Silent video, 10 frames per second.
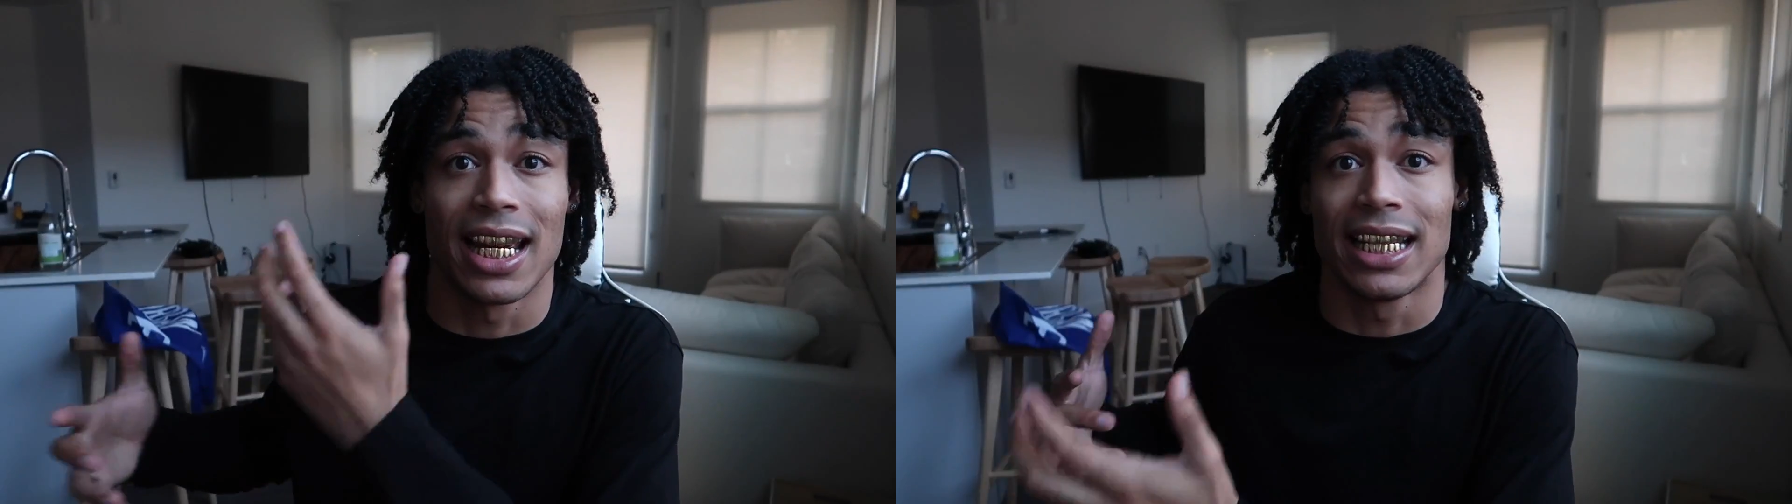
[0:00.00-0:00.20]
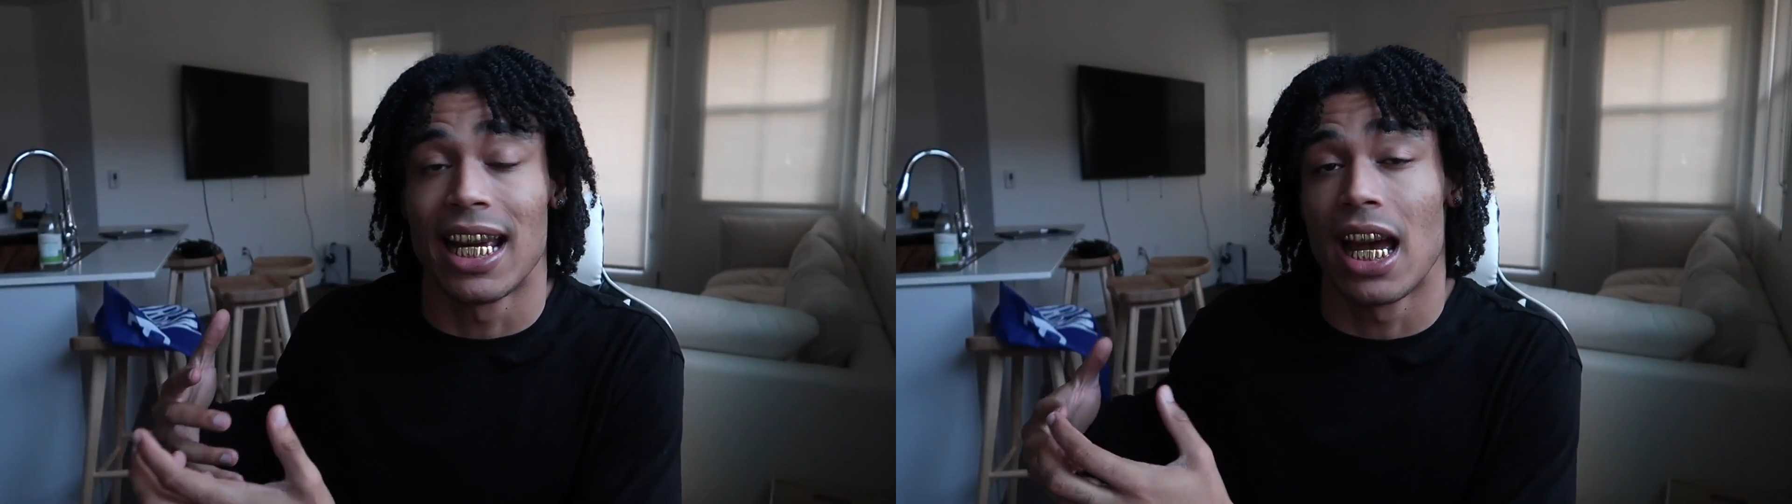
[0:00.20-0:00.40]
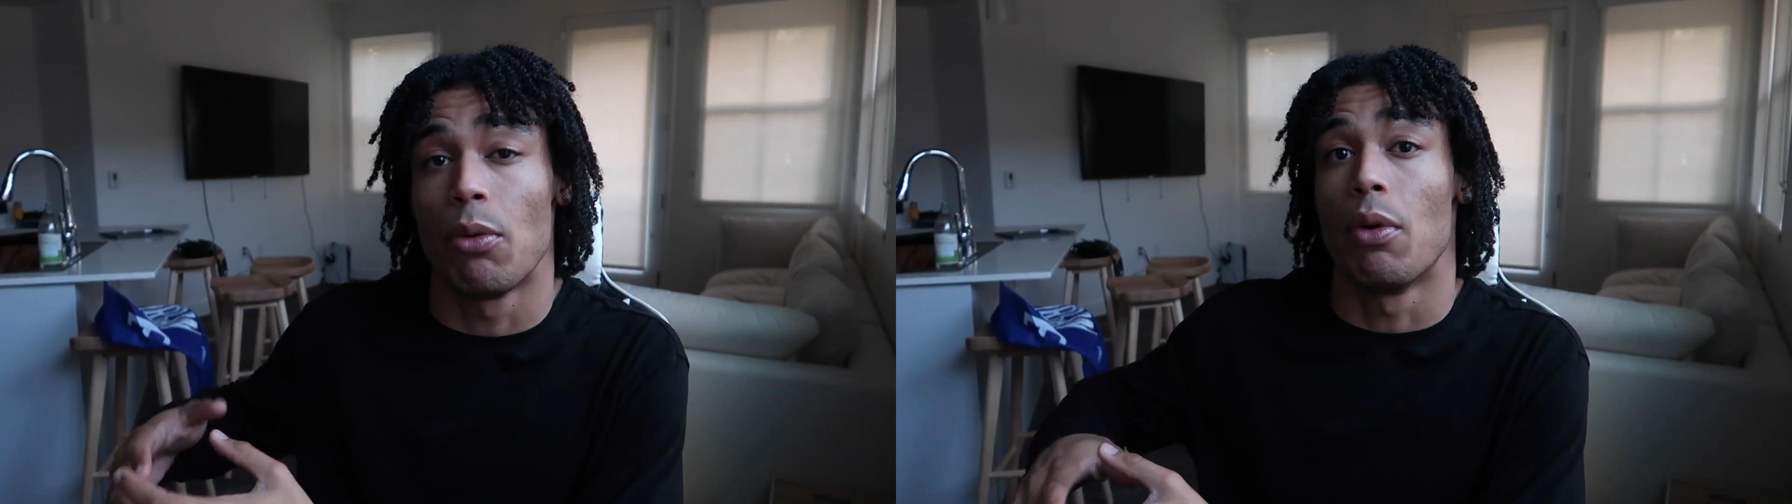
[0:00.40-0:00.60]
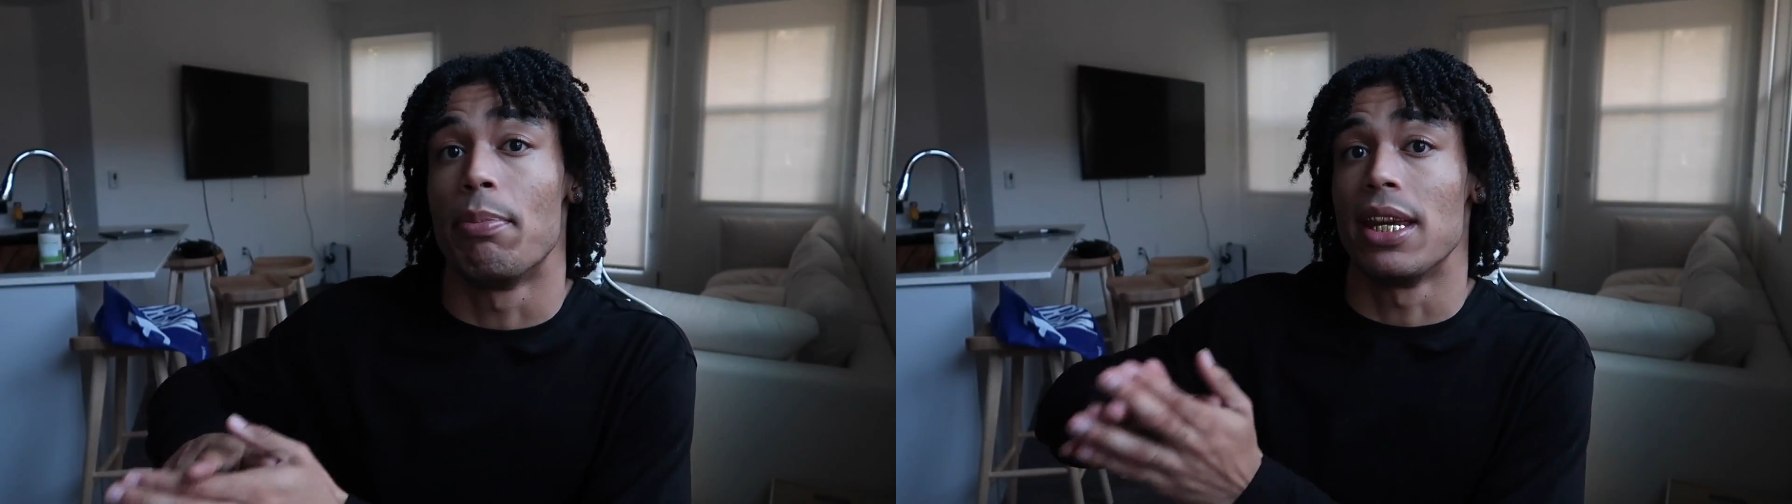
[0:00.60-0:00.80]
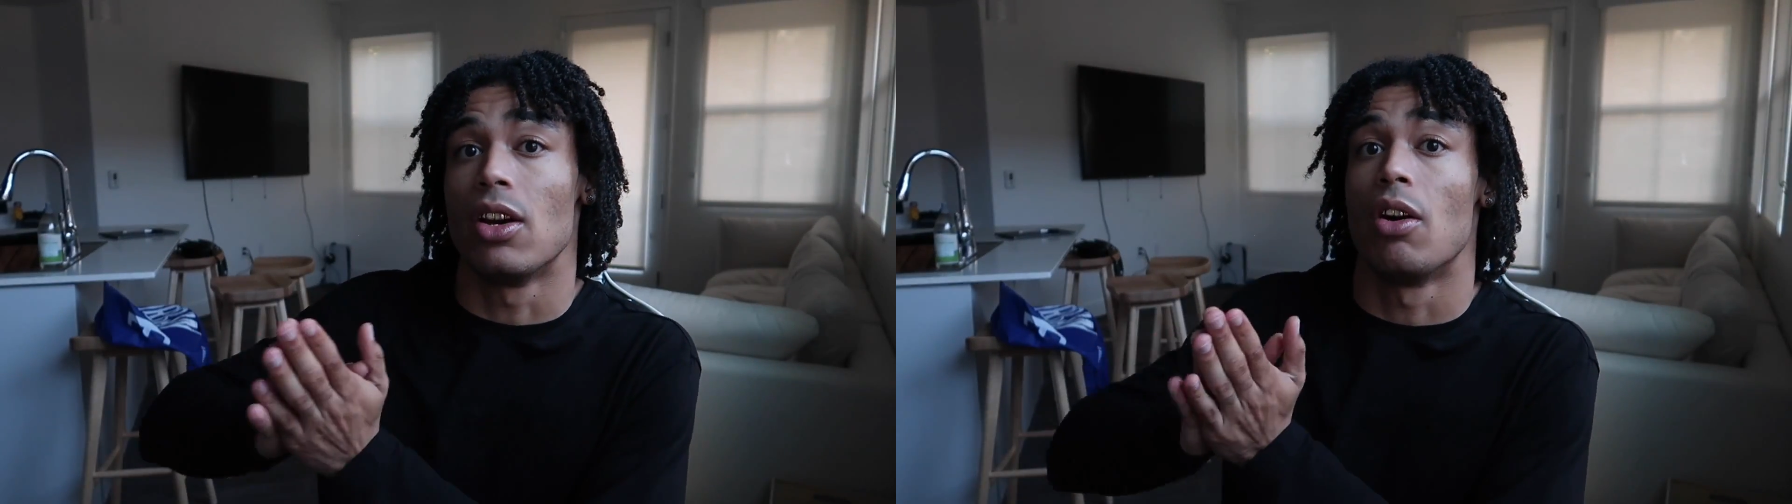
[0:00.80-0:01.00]
like that will
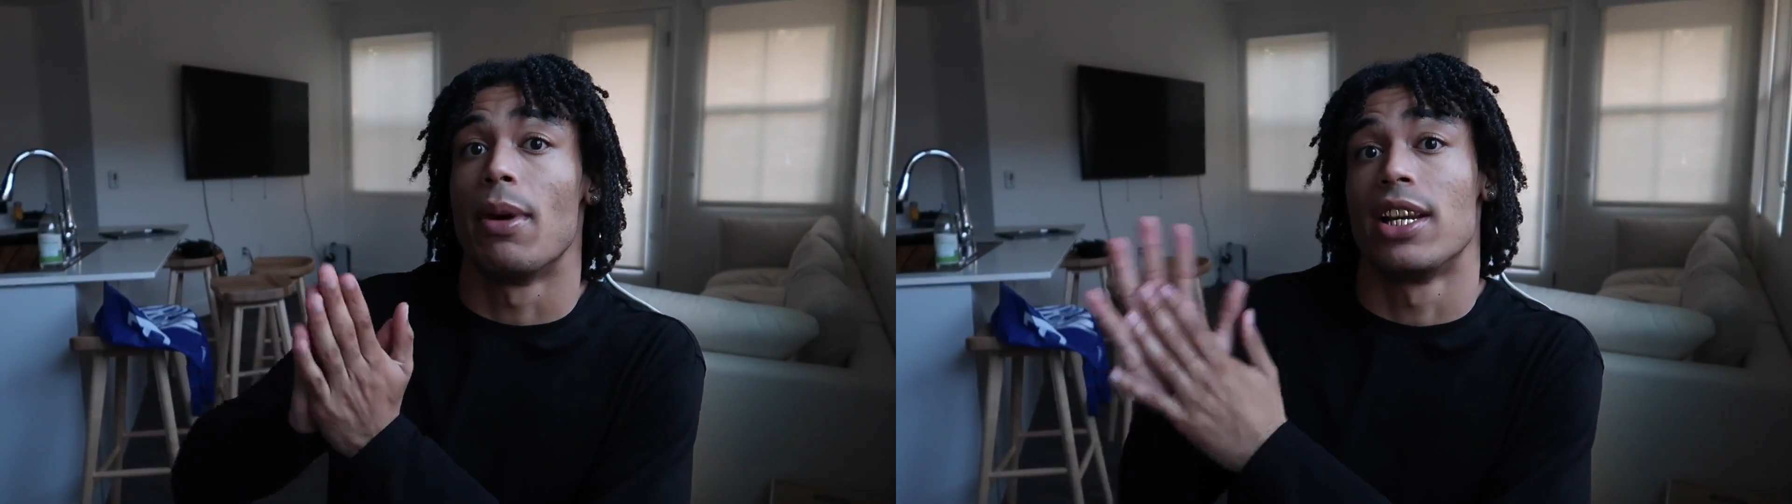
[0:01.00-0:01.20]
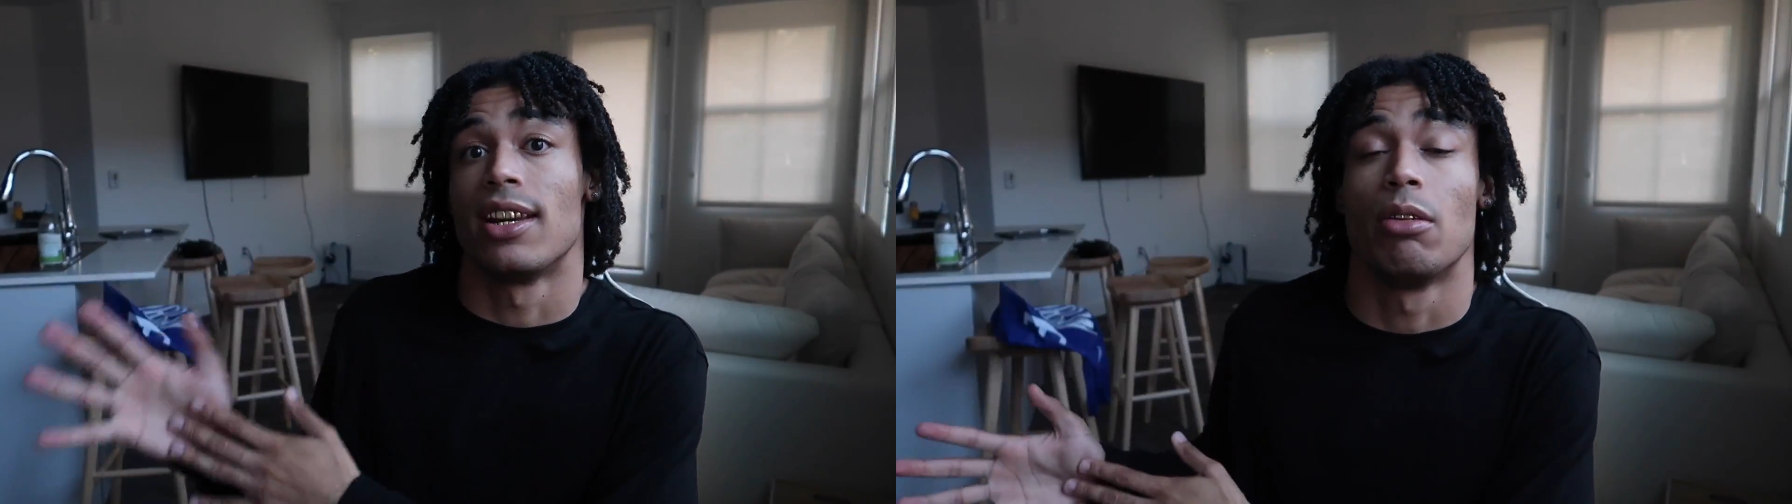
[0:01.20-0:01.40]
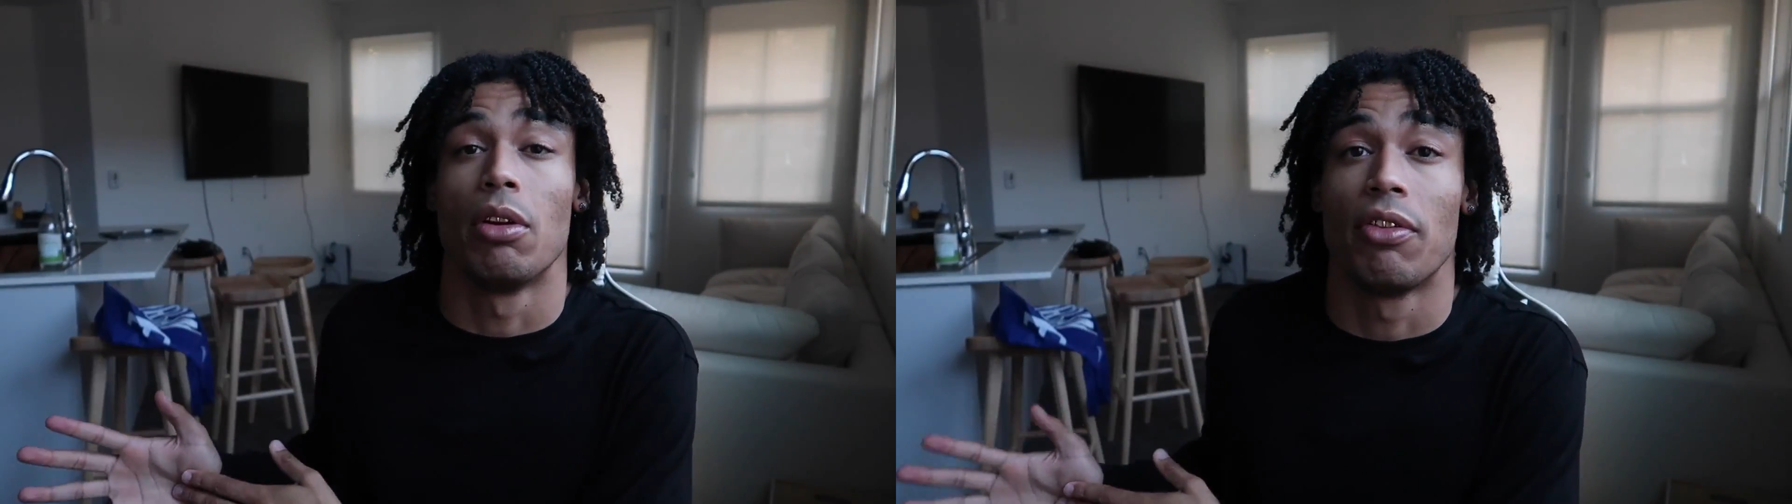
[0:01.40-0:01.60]
be on my channel